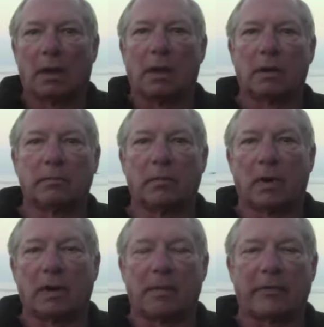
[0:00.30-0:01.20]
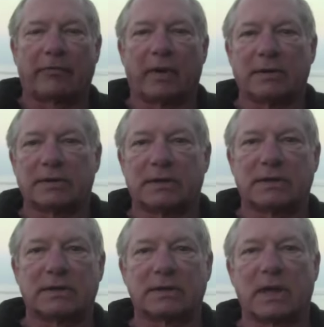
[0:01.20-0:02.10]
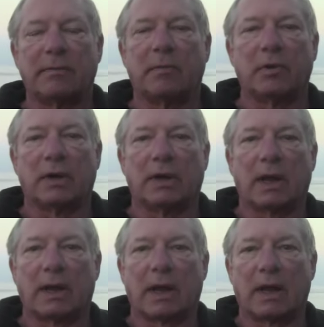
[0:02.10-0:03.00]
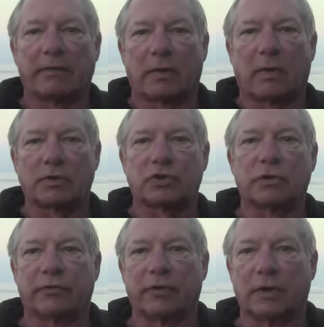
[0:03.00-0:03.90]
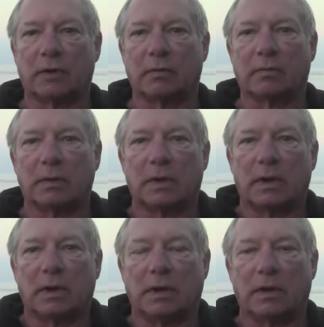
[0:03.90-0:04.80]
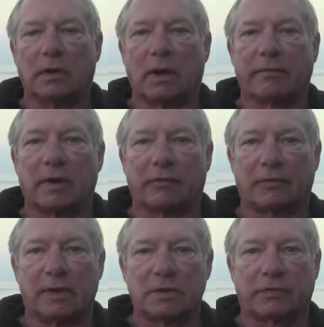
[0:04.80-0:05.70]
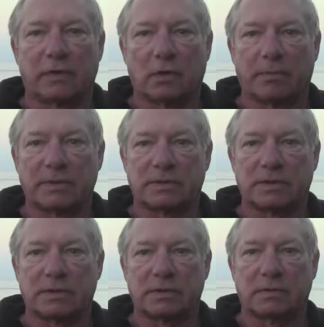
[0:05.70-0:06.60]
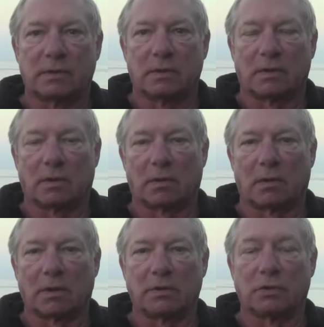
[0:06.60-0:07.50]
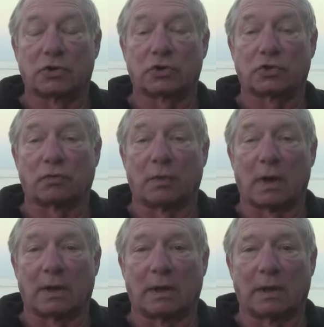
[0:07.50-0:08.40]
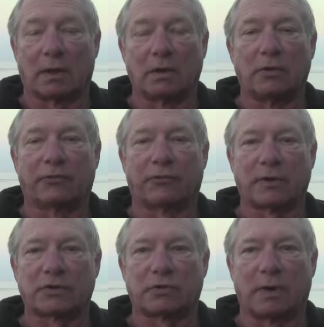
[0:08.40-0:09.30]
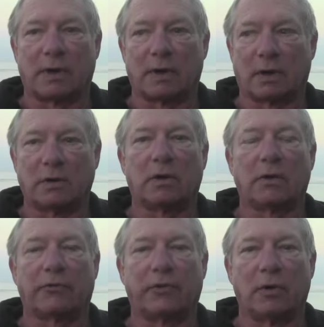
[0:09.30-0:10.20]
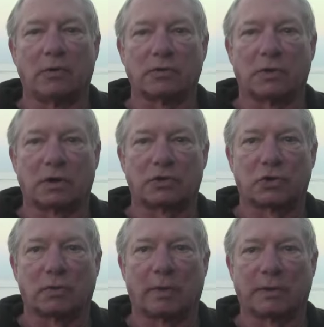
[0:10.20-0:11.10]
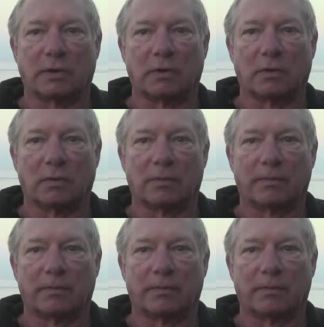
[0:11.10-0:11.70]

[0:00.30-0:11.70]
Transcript: Good morning, my friends. This is Len Mooney, and I have a question for you. Do you have enough leads for your business, or are you struggling? Are you frustrated? Are you confused, not sure what to do?